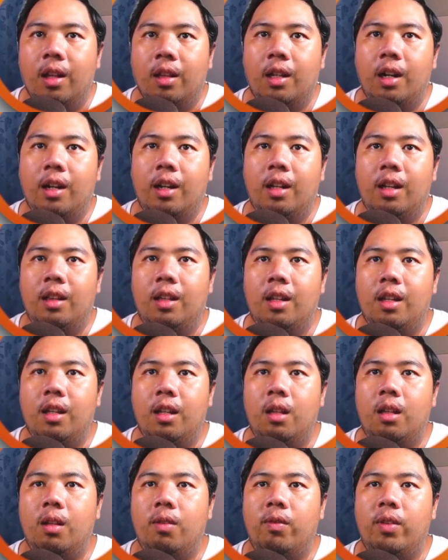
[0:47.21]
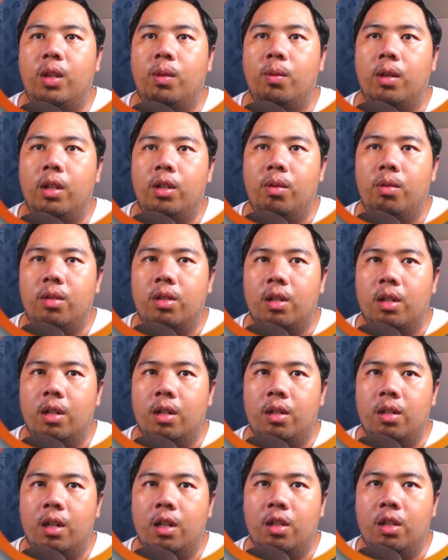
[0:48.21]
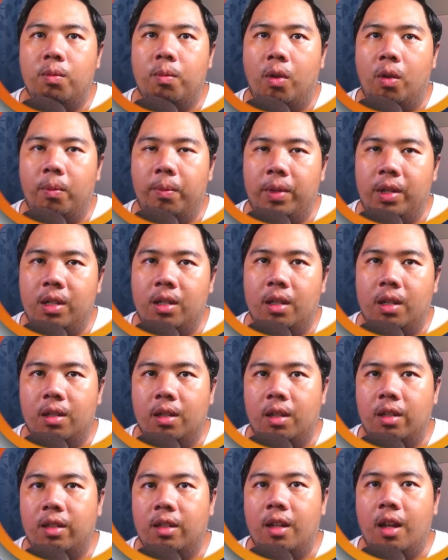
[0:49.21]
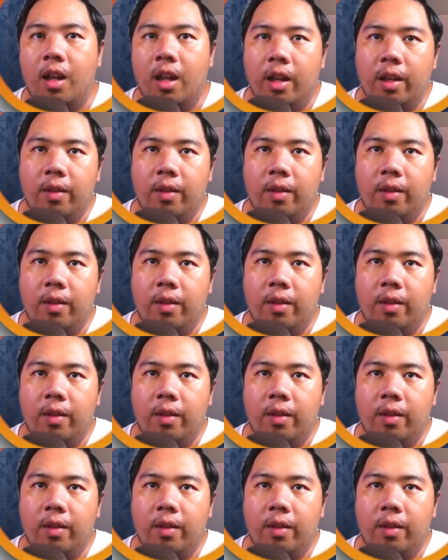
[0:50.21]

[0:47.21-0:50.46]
targeting individual users and small businesses.